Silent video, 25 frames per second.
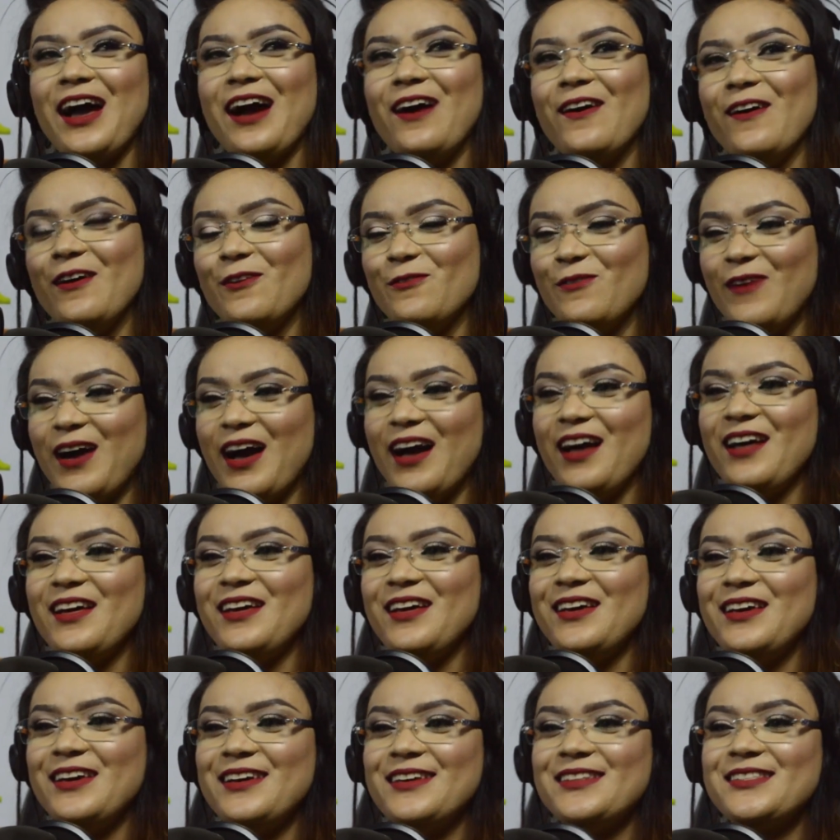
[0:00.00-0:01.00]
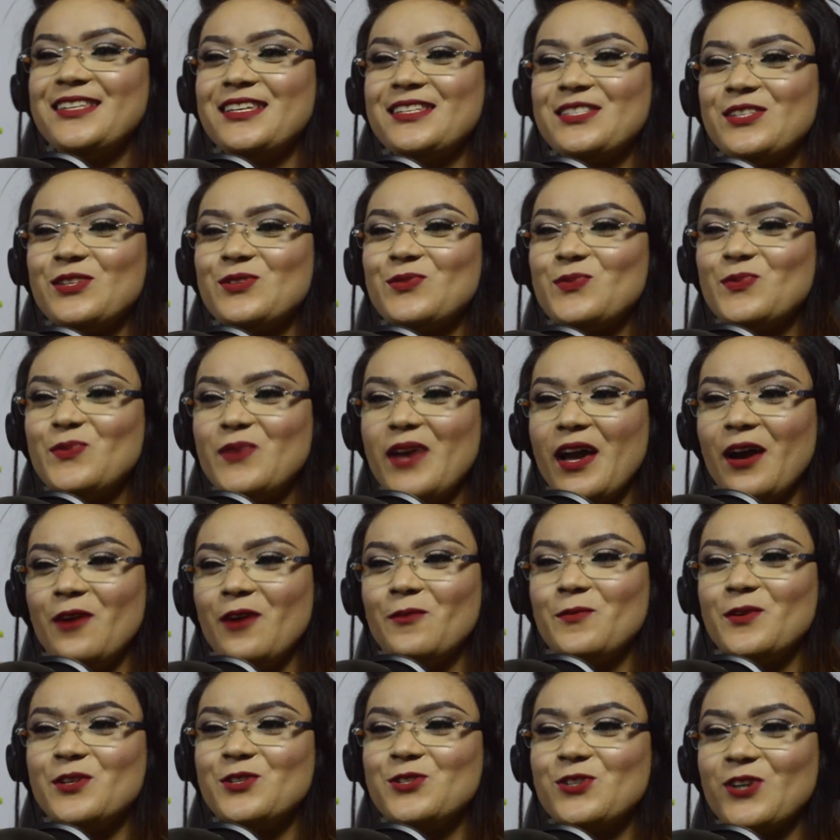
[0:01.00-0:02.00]
However, this is where
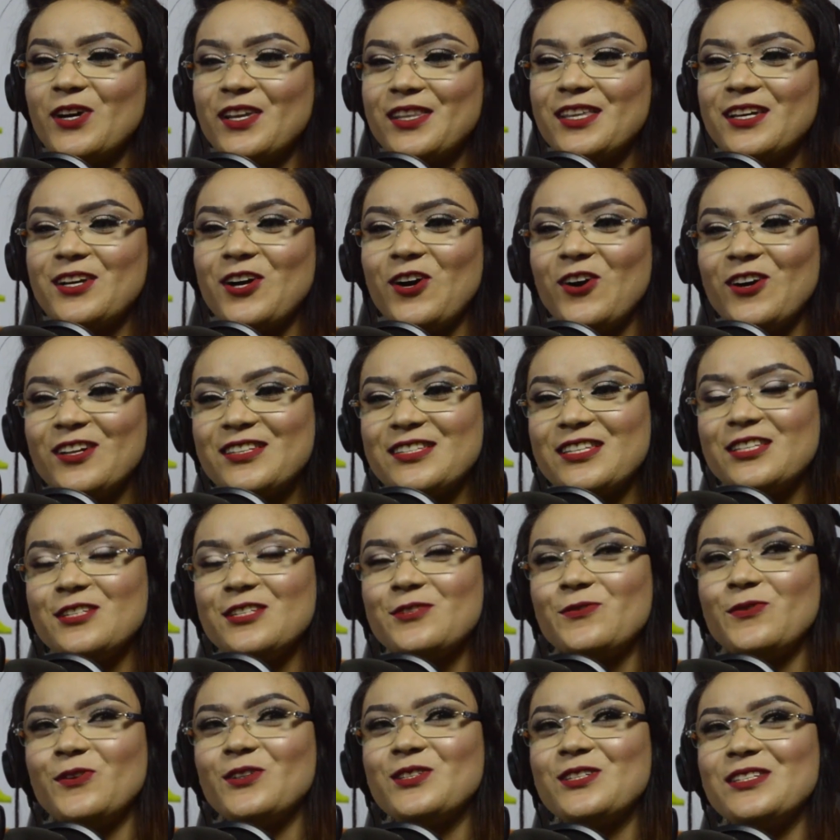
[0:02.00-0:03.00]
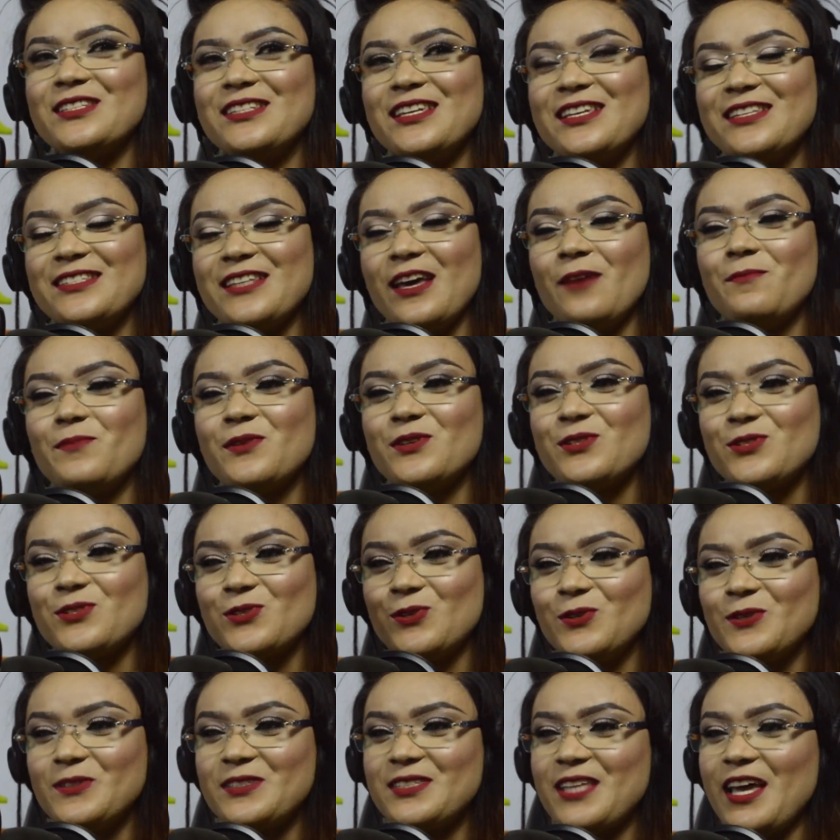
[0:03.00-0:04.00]
we draw the curtains for today's
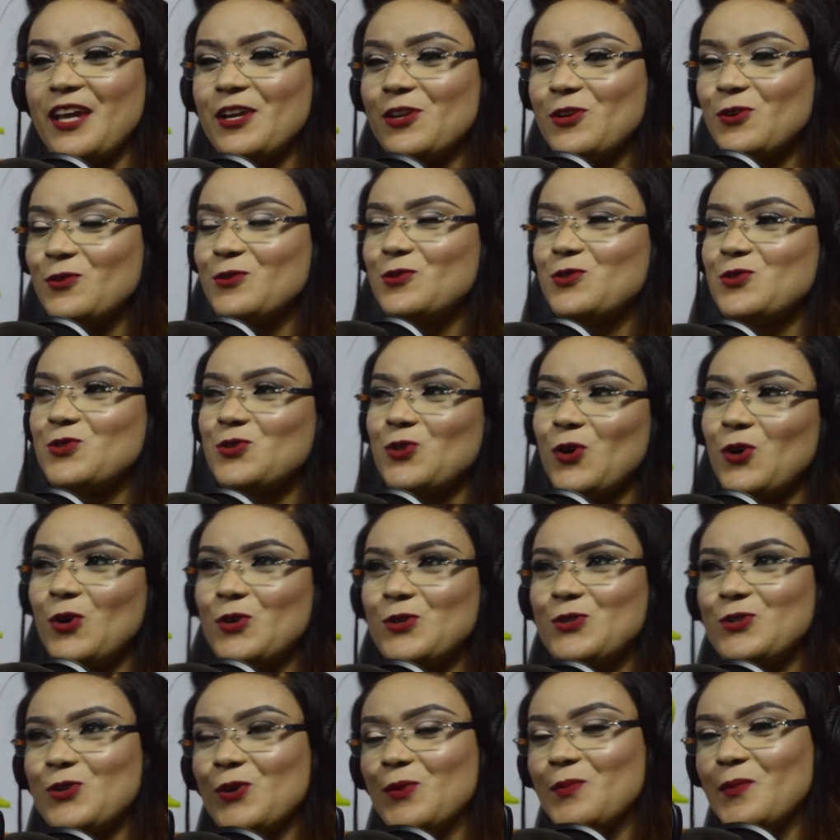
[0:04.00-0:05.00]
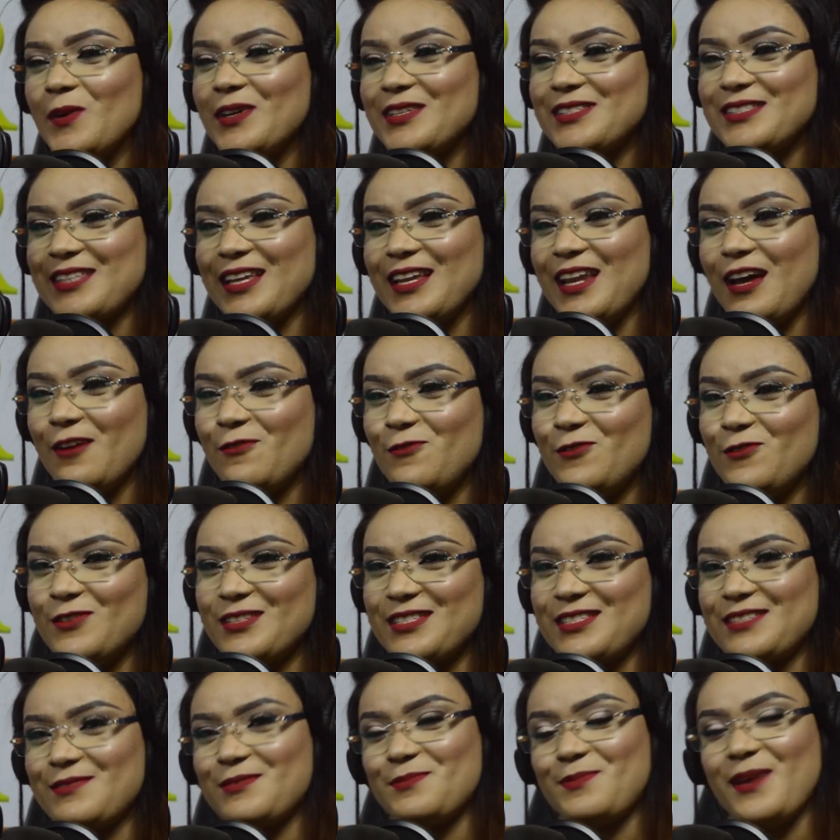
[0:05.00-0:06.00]
episode. Thank you so much, Stella, for
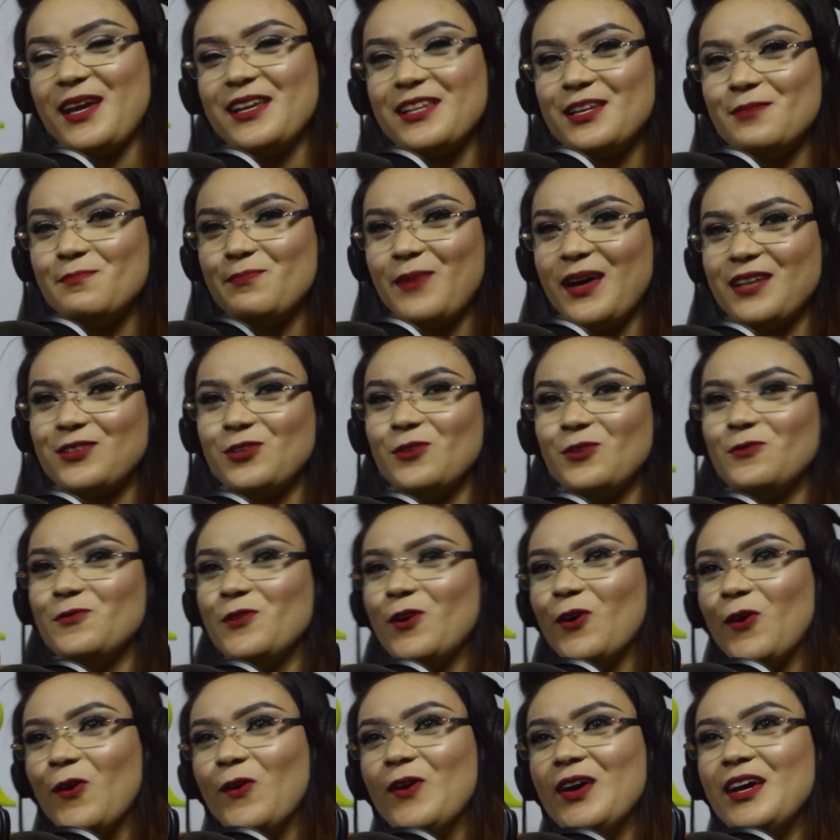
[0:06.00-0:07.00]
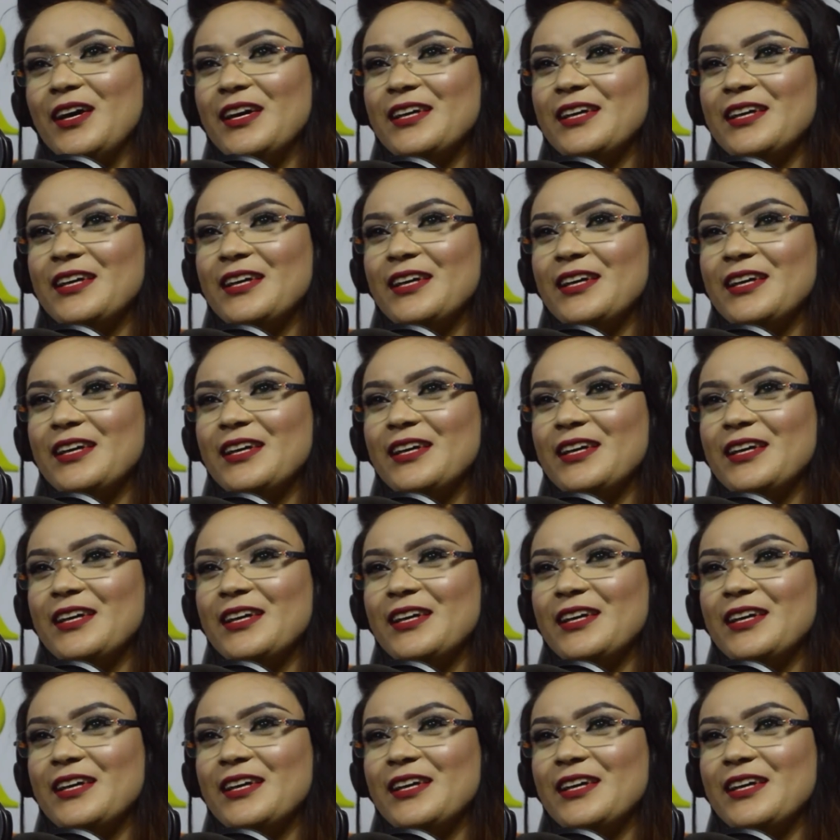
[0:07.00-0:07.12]
spending part of your